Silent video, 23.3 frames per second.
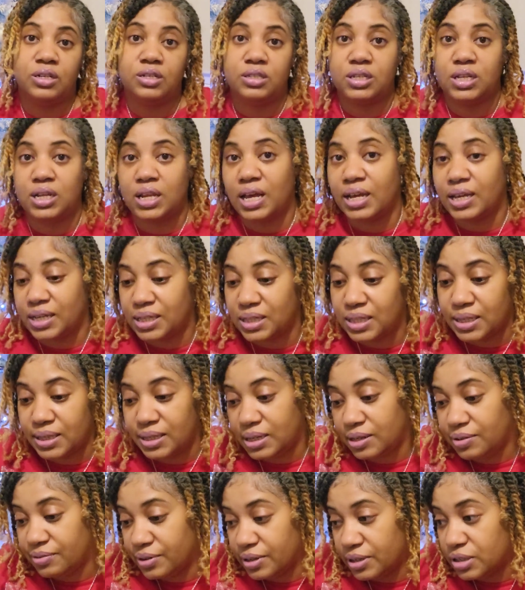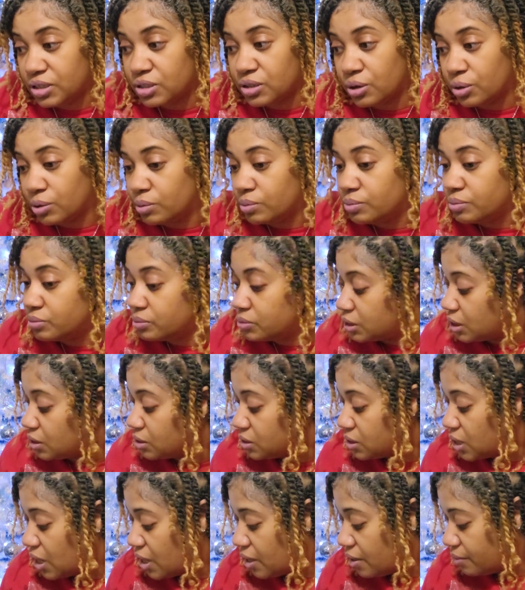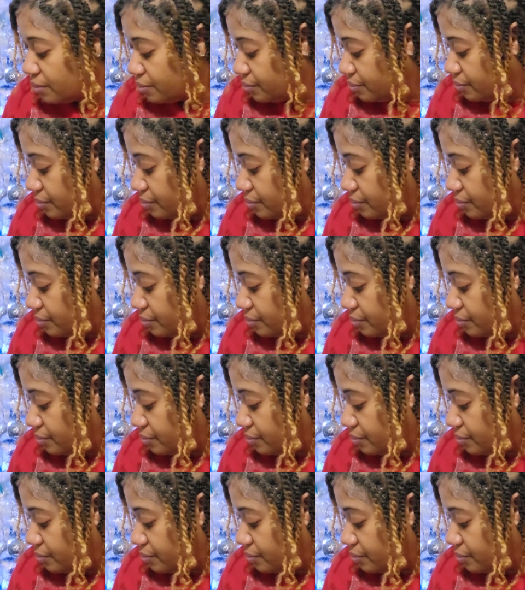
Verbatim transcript: until I get the leave-in. So there's that.